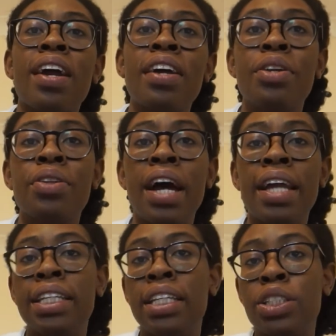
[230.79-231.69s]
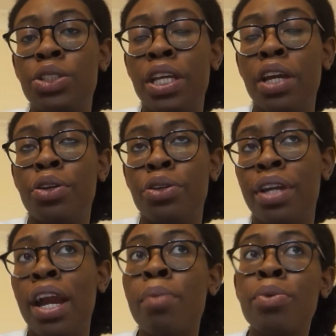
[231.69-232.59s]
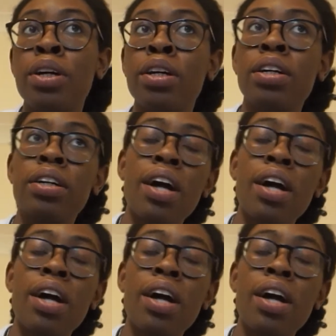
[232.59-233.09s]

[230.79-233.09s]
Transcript: I know that I needed to get a new camera,